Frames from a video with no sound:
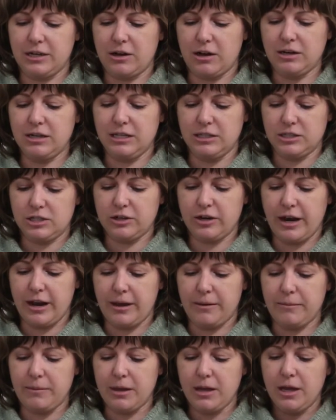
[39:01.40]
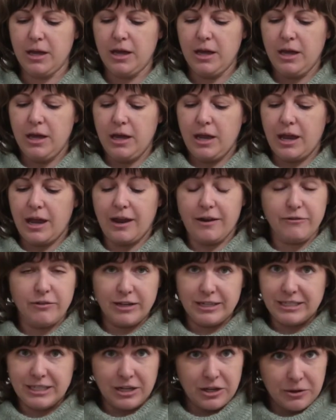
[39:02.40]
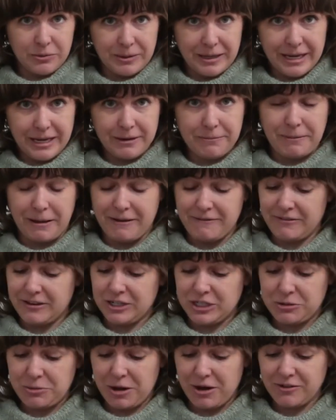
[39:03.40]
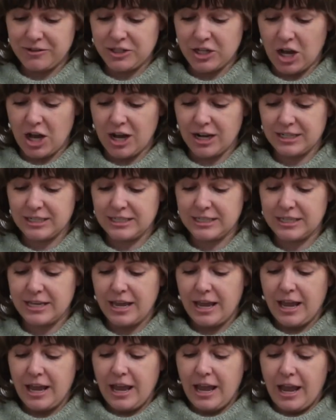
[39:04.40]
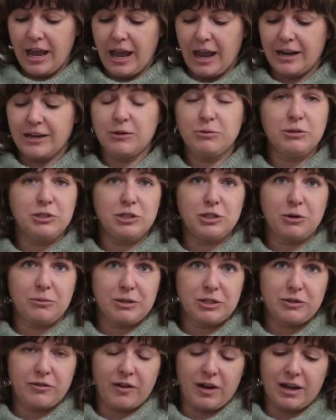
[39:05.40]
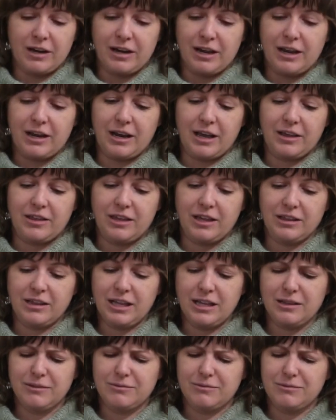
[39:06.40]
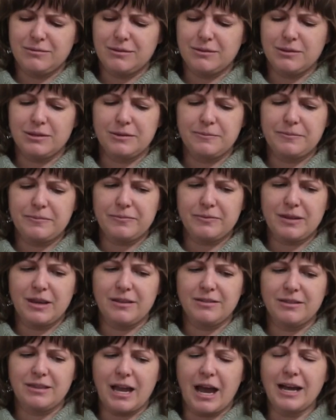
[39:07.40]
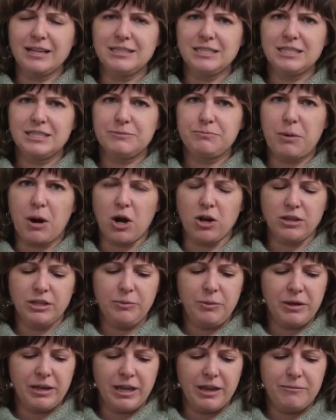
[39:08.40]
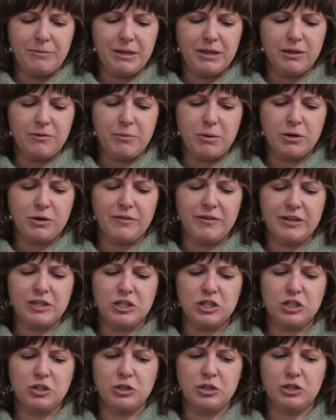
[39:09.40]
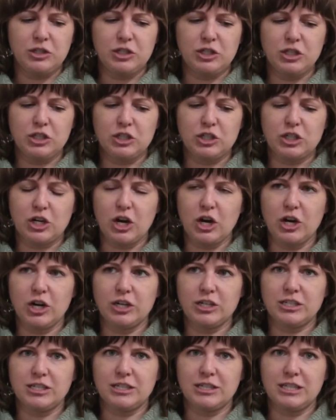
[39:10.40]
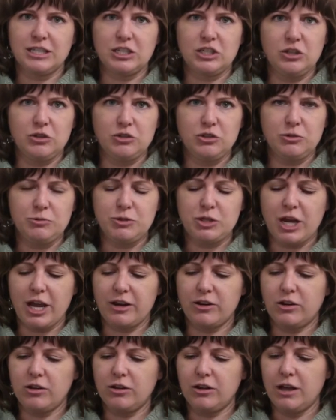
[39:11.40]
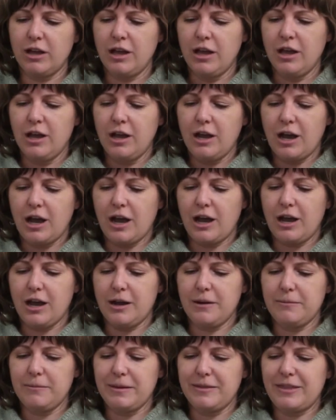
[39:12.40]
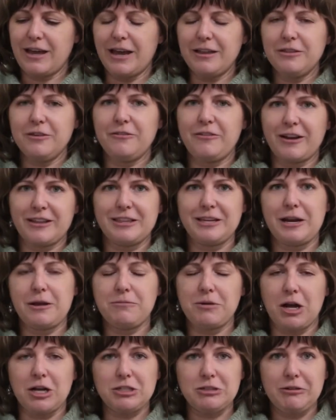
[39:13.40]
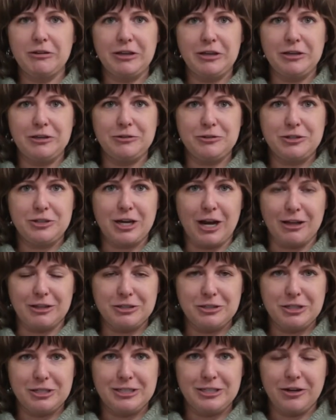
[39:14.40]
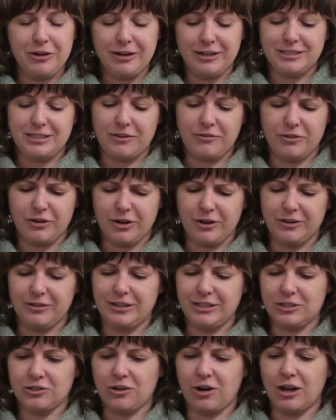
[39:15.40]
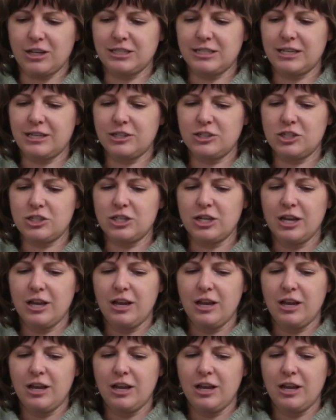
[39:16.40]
on Instagram every single week my finished pair of socks, and it was so much fun, and I think that's partly what gave me the motivation to start this YouTube channel. That and the fact that I'm not doing a huge challenge this year except for this cross stitch.